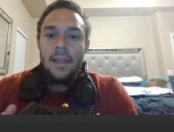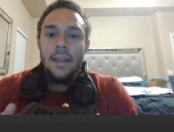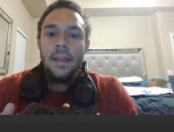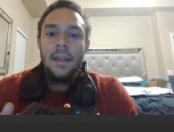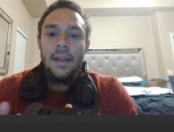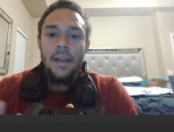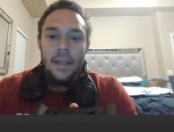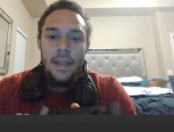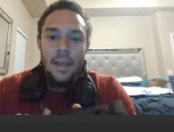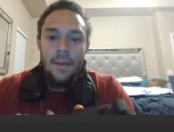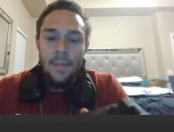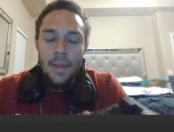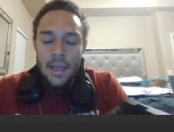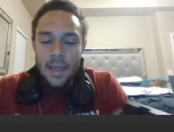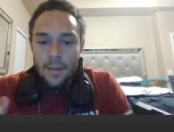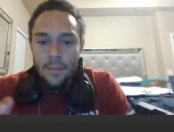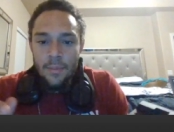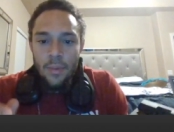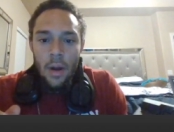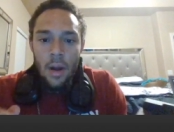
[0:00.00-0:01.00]
it give me
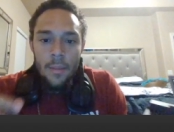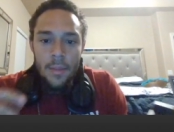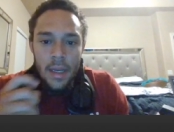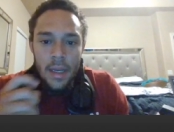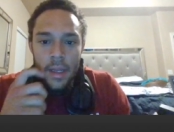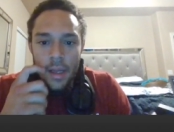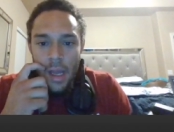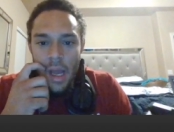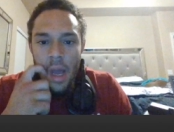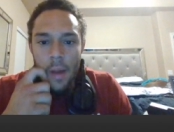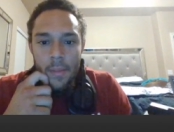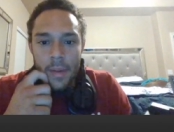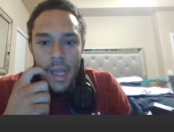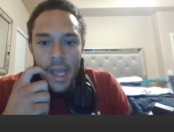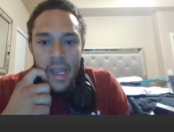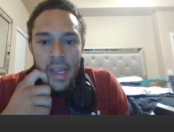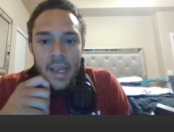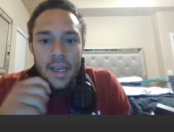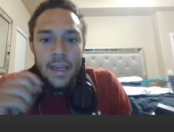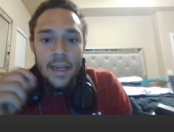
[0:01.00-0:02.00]
it prompt me to
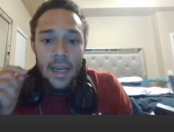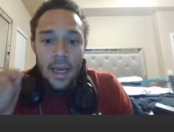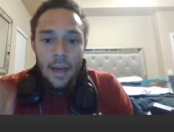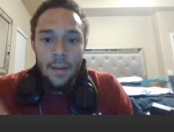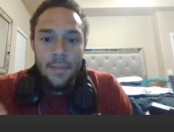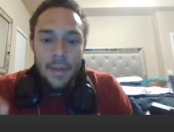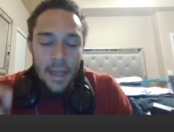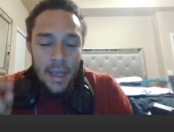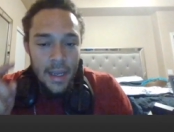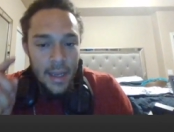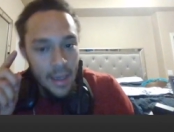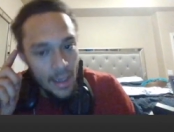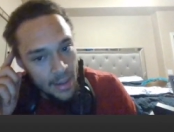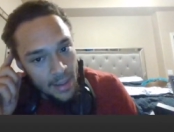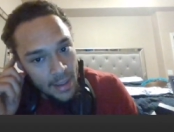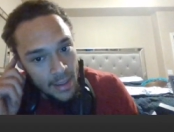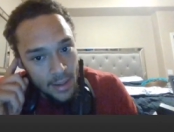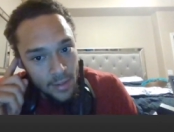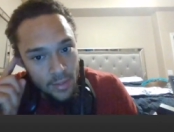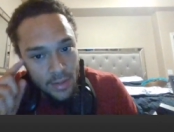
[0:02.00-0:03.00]
update and it update and
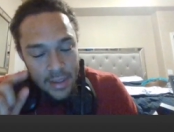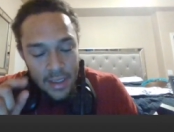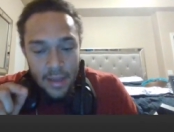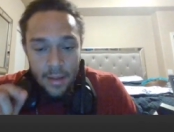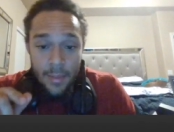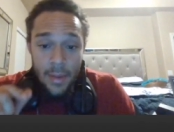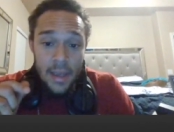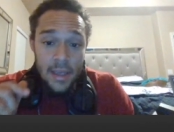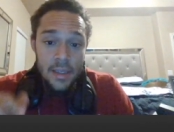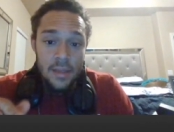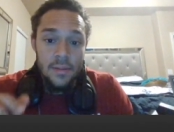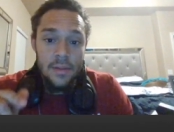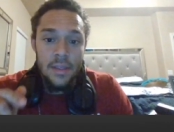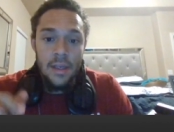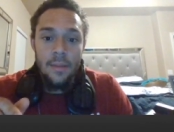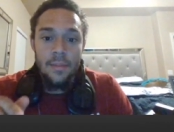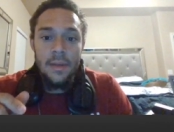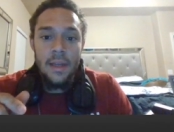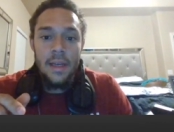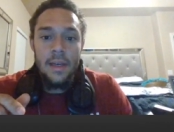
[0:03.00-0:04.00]
then it would say the base was
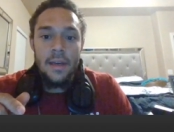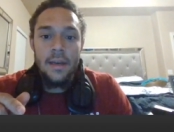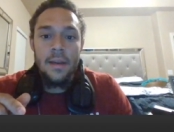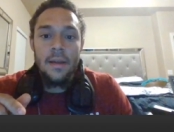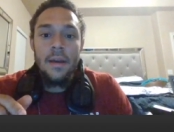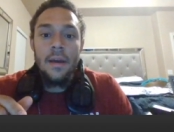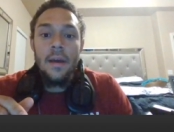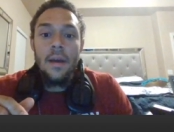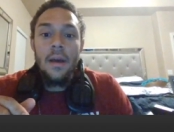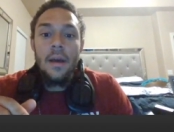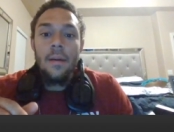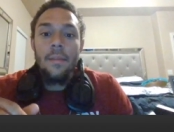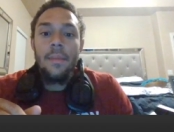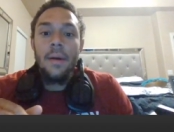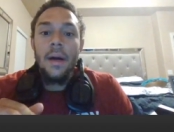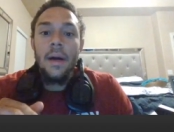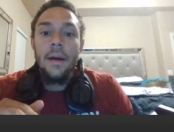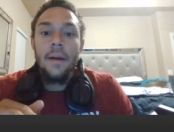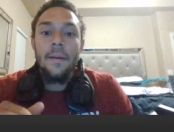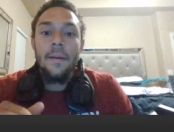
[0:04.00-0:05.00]
updated,
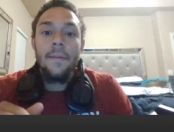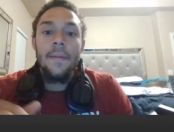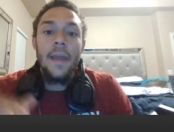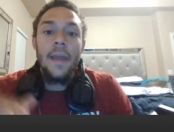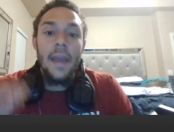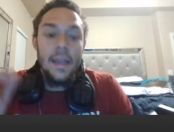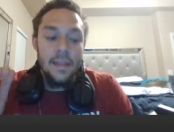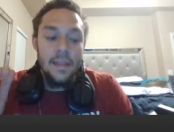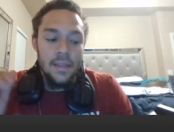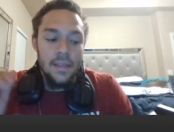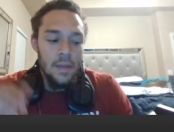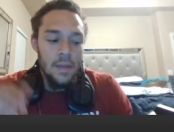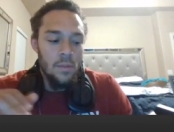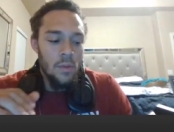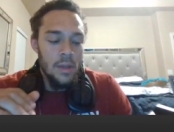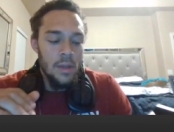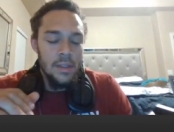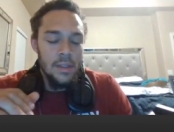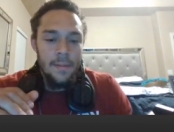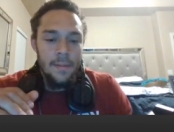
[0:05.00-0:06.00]
but the headset
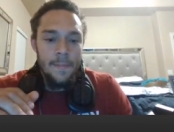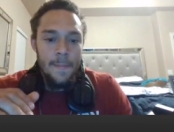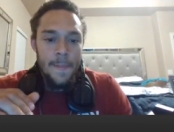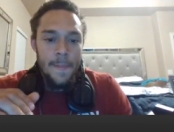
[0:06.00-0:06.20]
wasn't.